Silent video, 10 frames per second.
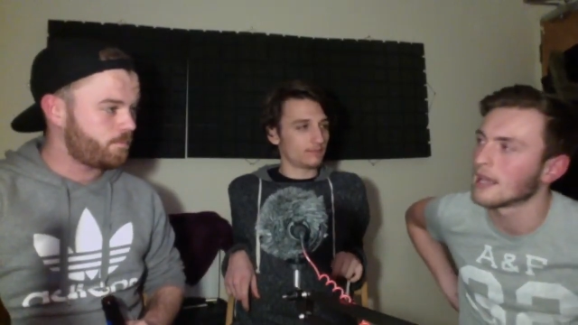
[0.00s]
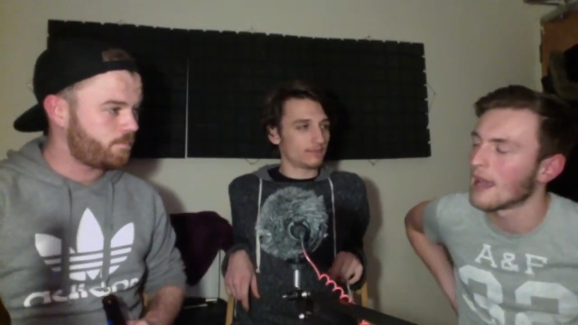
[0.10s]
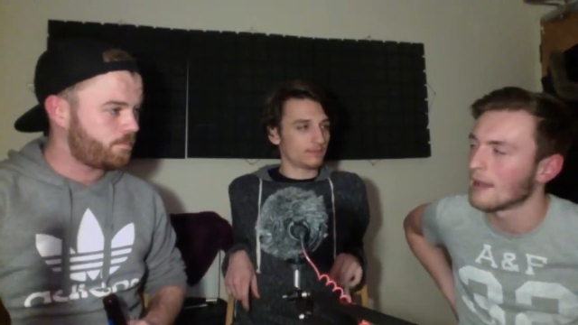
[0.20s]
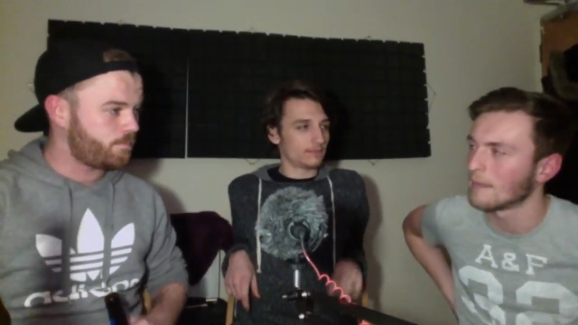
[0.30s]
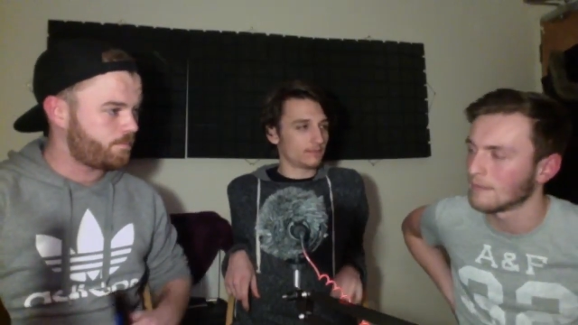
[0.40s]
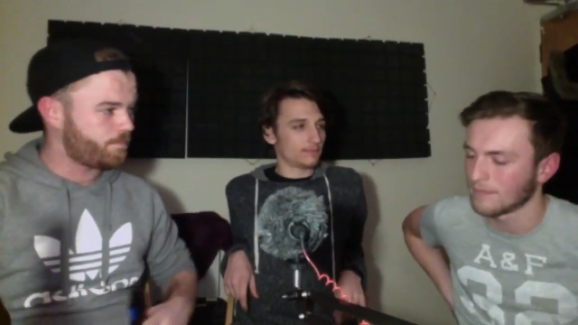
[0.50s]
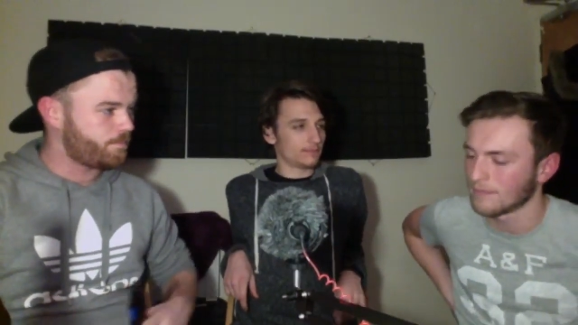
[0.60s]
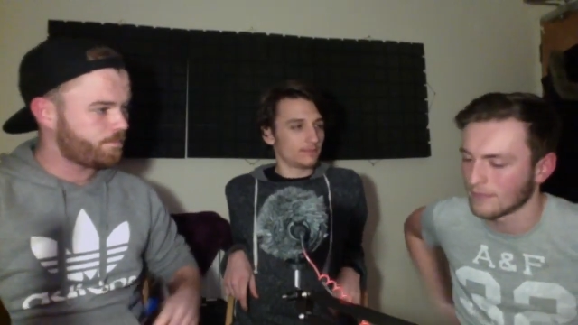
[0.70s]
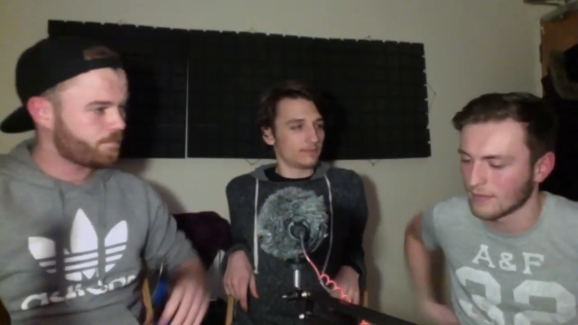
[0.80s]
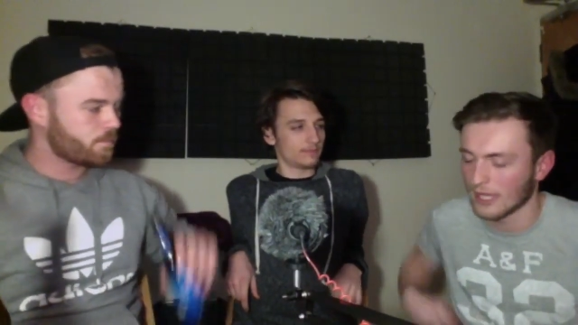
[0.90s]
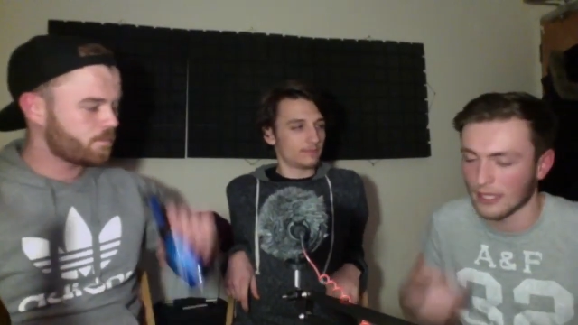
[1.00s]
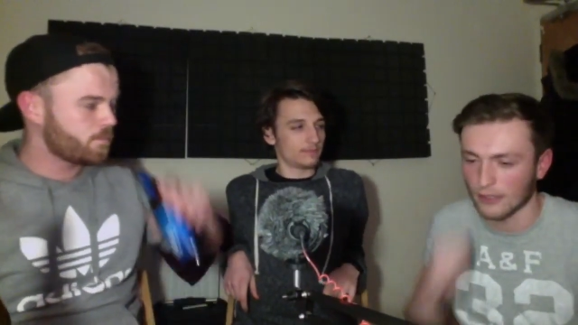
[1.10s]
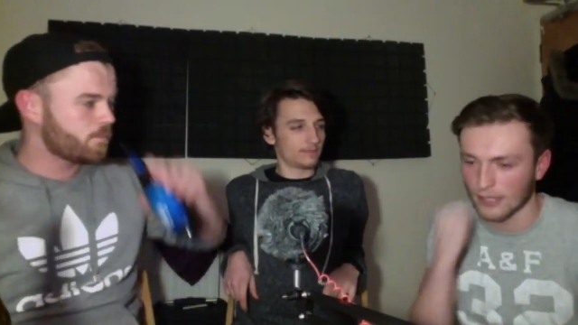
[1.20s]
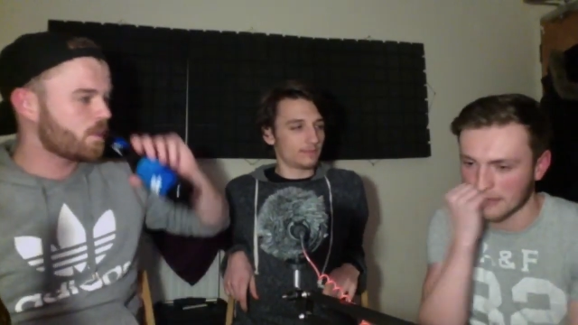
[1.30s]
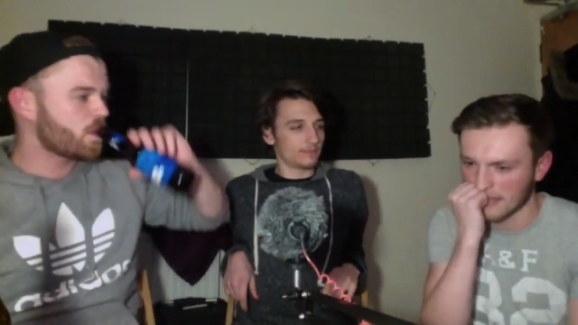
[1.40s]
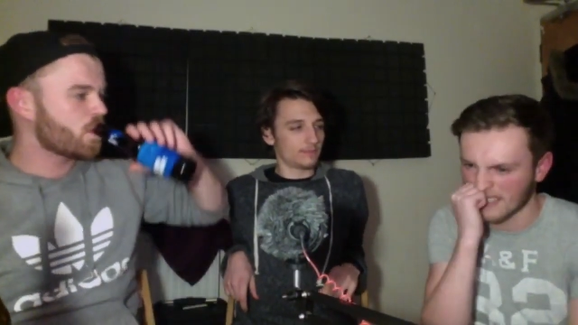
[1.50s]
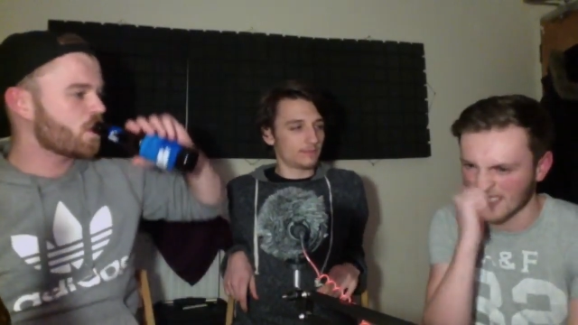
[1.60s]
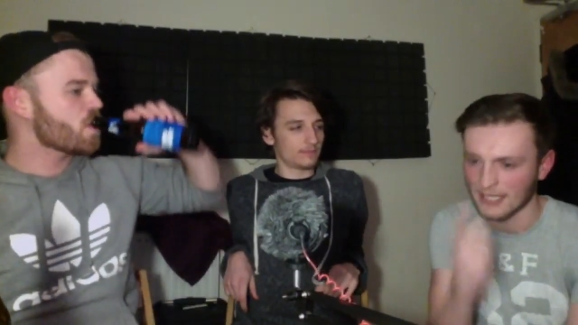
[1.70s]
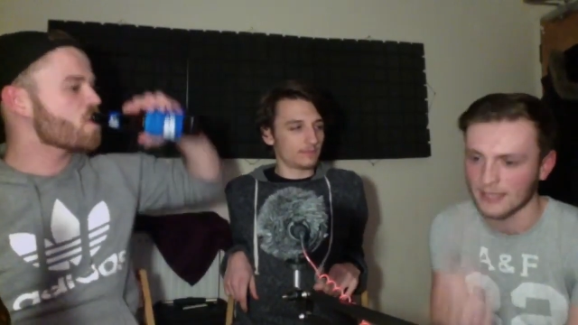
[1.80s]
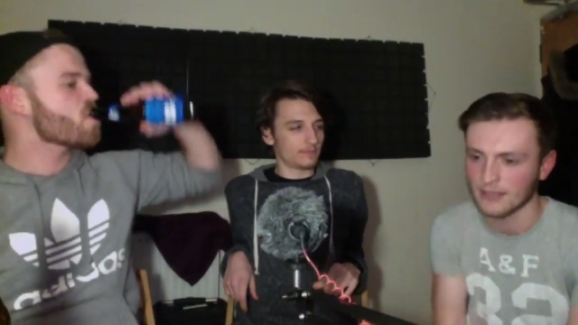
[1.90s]
Speaker 1: um, like U.S.
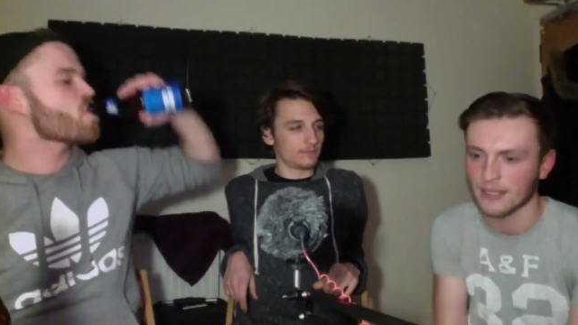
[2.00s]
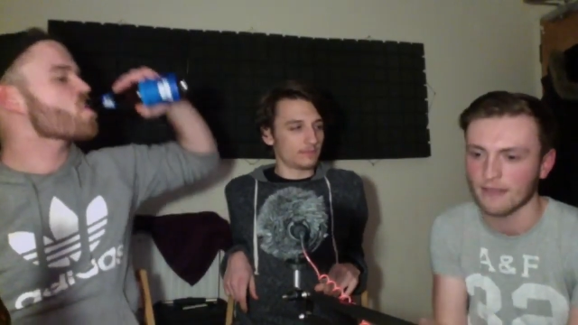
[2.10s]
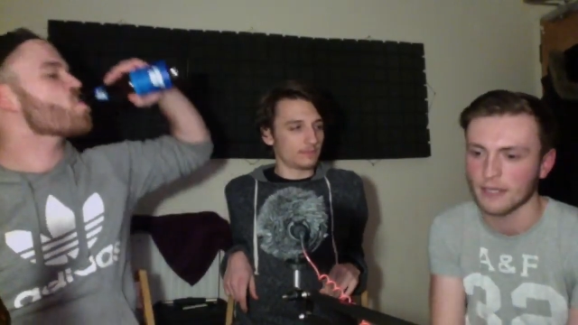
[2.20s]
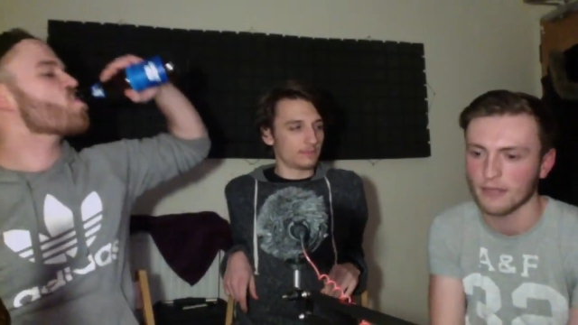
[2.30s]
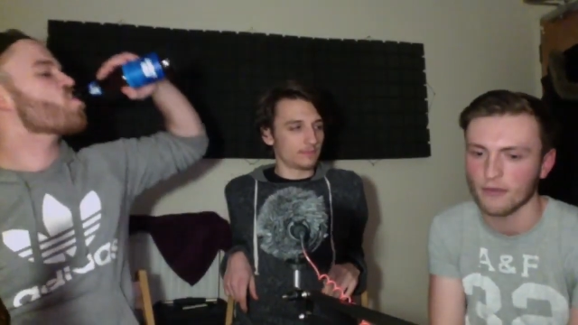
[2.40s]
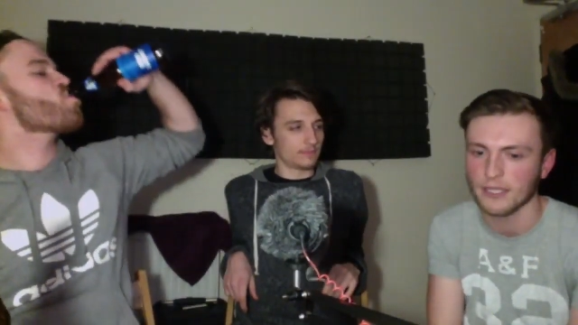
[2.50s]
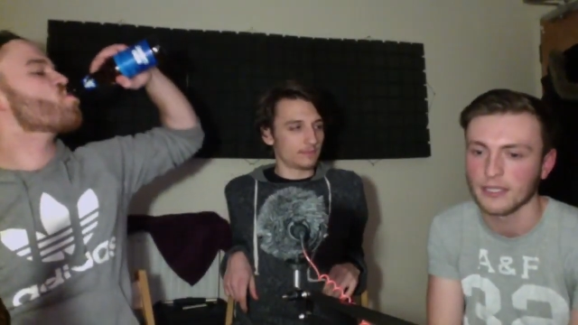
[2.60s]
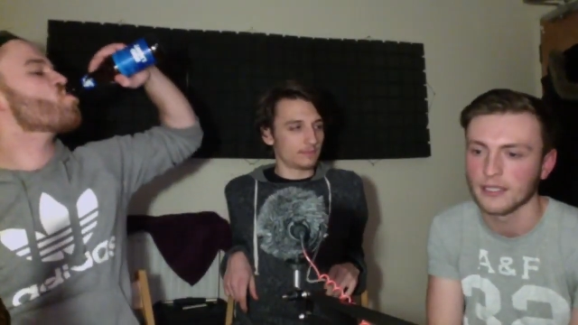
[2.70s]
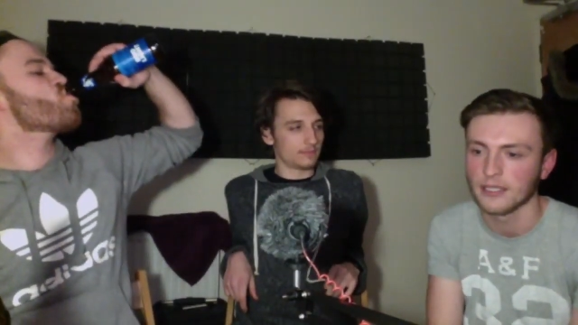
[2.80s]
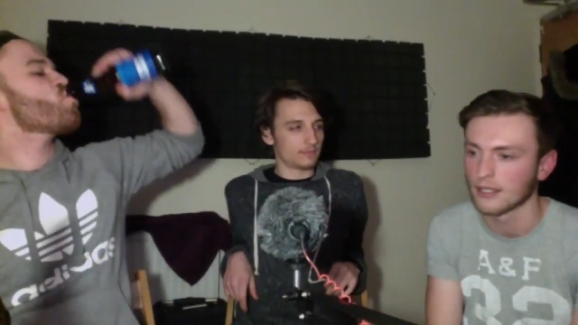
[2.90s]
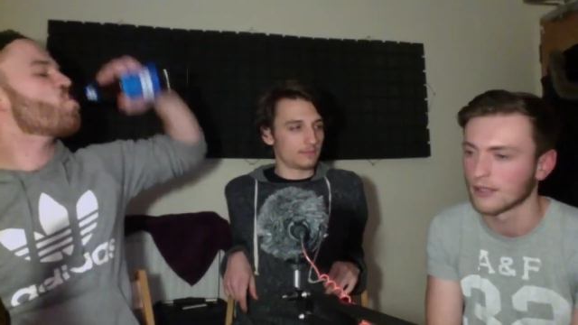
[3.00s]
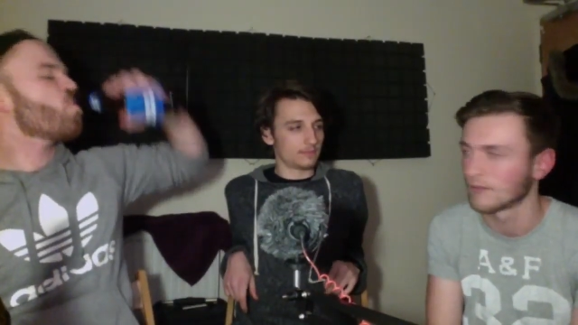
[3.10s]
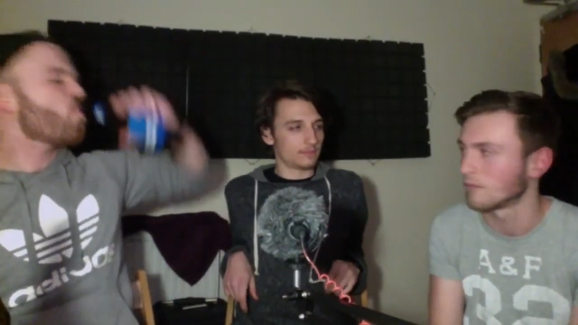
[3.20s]
presidency, there's never been a woman. There's